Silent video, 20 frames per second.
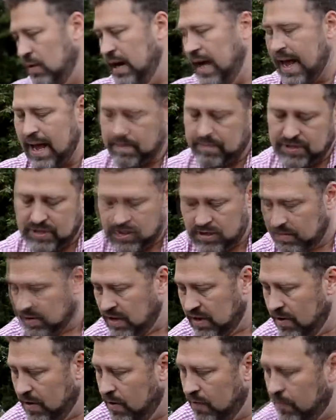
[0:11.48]
one happens to
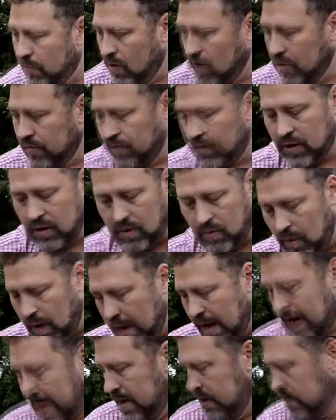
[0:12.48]
be 4 foot
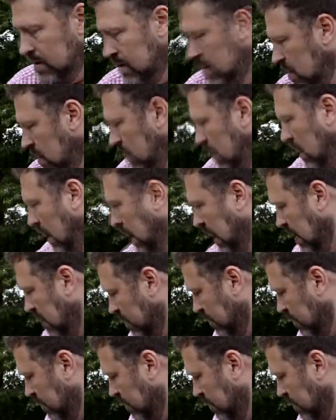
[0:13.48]
wide, 8